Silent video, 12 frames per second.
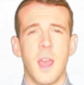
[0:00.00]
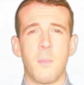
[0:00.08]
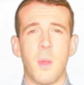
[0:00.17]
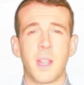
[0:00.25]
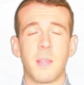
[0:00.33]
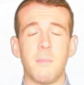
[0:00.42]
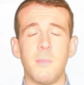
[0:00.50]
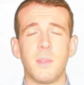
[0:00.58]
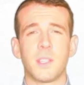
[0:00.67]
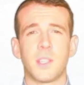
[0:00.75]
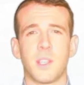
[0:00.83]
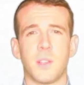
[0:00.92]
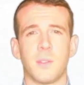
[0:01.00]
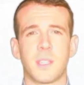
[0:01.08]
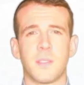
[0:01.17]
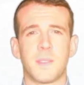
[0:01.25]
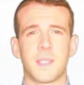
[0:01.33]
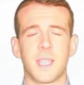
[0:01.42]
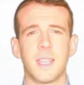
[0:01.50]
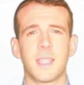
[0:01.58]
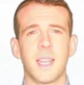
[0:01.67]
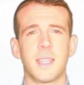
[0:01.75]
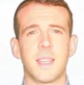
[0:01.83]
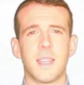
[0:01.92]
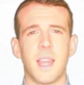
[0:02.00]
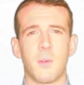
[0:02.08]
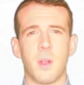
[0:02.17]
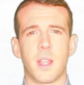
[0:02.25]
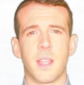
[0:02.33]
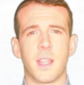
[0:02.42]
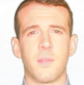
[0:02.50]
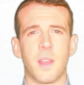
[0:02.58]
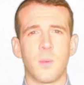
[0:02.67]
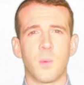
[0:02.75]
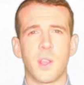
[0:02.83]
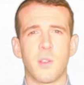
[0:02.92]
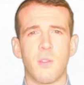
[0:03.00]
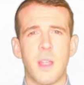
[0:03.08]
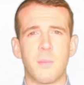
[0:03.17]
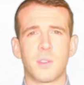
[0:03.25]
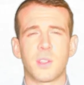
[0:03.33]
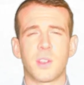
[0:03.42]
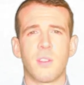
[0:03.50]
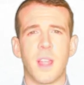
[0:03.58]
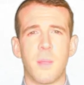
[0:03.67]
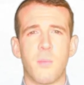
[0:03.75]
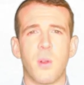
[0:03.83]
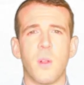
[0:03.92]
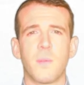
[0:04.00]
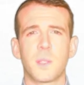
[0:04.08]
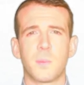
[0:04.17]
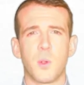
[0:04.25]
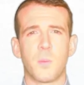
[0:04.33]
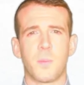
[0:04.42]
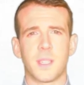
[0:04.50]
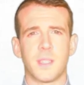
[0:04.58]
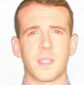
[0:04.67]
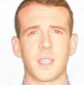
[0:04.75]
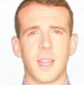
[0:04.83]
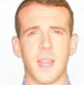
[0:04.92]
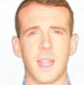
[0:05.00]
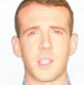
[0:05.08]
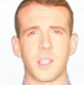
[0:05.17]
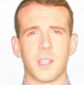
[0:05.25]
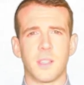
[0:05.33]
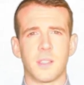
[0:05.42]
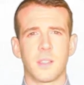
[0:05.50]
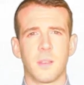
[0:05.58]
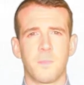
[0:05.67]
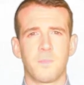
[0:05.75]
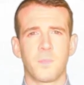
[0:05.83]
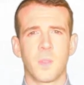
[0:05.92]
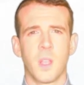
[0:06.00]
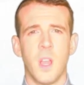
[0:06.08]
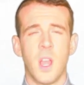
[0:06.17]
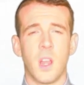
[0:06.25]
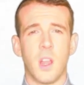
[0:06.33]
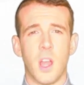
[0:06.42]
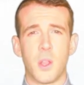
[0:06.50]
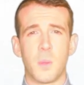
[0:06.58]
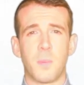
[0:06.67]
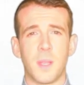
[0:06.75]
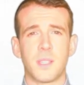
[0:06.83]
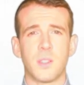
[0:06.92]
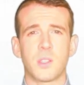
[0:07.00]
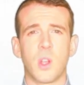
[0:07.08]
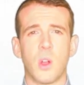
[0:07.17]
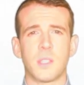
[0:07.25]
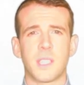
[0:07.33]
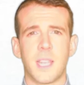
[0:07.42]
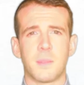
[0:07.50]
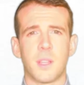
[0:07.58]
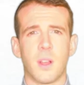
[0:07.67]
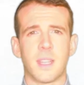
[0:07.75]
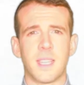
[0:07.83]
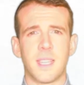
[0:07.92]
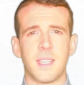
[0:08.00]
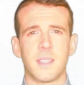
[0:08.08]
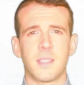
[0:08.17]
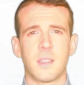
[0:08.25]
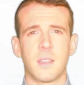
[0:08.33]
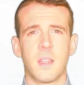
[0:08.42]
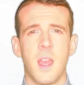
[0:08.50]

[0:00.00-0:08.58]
My commitment to you is to facilitate a networking event where you're able to create profitable business connections, learn new business concepts and ideas,